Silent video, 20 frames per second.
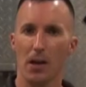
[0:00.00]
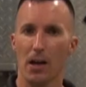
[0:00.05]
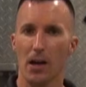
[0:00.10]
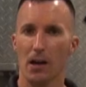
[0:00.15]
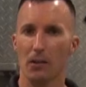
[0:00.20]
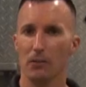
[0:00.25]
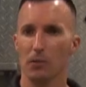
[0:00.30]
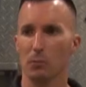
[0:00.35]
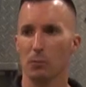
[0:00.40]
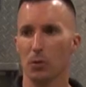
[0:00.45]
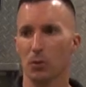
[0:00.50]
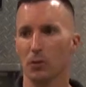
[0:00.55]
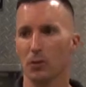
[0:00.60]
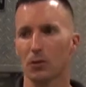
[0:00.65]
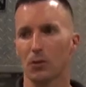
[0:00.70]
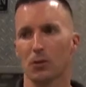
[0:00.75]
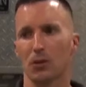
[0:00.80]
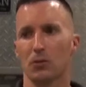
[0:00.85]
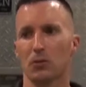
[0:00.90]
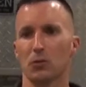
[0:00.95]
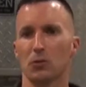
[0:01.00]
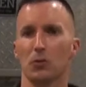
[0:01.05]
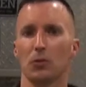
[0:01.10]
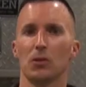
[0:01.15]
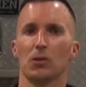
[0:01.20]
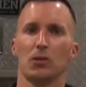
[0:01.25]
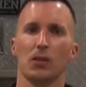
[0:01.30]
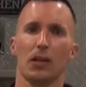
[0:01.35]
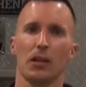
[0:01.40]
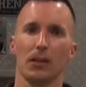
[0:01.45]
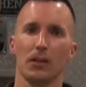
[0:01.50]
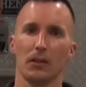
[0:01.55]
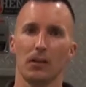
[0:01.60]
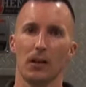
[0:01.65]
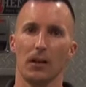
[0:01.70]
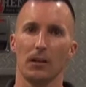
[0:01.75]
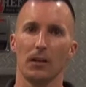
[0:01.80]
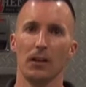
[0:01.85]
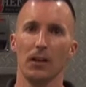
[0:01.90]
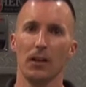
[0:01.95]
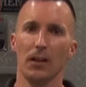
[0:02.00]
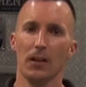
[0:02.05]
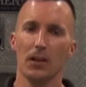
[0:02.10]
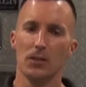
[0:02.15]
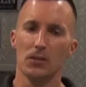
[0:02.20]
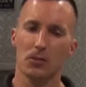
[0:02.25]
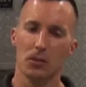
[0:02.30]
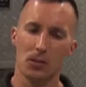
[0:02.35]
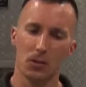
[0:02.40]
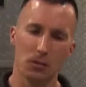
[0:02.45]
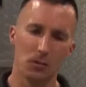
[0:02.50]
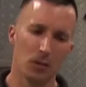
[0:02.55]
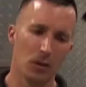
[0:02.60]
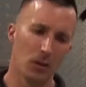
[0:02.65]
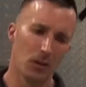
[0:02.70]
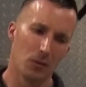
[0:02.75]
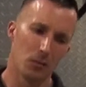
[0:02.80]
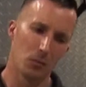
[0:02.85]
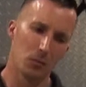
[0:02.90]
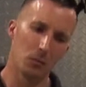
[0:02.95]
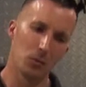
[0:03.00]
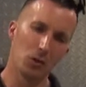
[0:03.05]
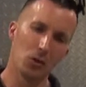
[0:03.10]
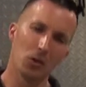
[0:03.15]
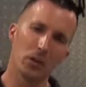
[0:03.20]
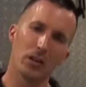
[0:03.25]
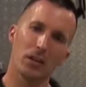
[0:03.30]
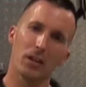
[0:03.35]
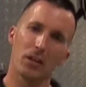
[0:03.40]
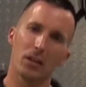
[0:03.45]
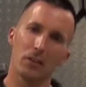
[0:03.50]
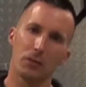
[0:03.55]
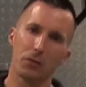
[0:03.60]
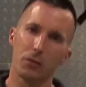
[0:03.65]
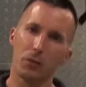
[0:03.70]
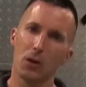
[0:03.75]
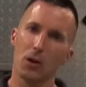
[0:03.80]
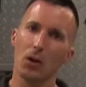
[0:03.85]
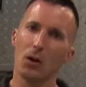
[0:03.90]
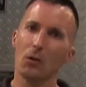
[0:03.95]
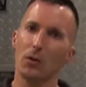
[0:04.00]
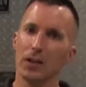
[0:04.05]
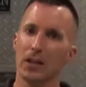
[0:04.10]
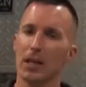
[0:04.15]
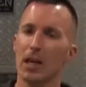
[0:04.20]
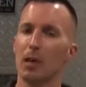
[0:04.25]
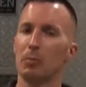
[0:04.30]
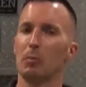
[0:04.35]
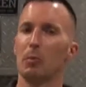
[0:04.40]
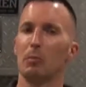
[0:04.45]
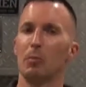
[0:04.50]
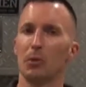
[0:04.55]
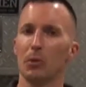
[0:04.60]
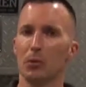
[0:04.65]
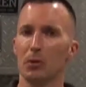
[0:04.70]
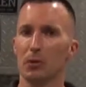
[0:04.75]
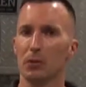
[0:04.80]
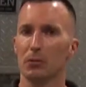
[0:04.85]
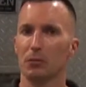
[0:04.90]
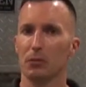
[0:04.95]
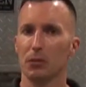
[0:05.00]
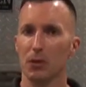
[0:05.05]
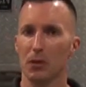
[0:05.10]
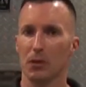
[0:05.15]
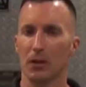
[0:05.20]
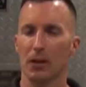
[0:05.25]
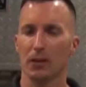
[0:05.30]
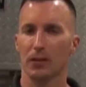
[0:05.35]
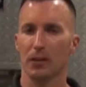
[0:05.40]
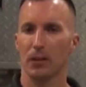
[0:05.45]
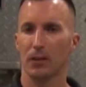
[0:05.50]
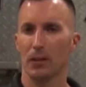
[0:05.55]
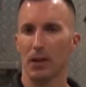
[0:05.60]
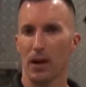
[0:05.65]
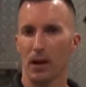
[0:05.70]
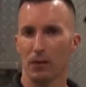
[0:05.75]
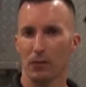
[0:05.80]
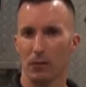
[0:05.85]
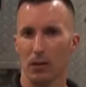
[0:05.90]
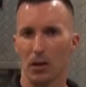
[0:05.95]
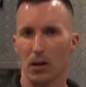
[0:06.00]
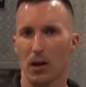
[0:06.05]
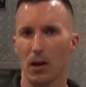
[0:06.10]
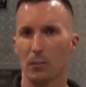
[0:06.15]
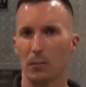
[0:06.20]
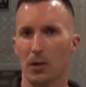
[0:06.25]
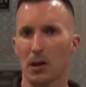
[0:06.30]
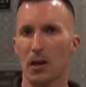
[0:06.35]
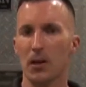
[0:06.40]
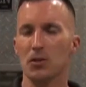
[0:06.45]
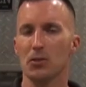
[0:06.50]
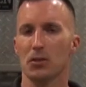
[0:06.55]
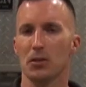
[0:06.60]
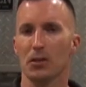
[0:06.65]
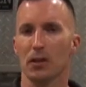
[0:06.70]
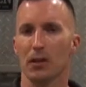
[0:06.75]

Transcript: half and put it on a two inch hand line. So when we're looking at flow and capability of flow out, out of a combination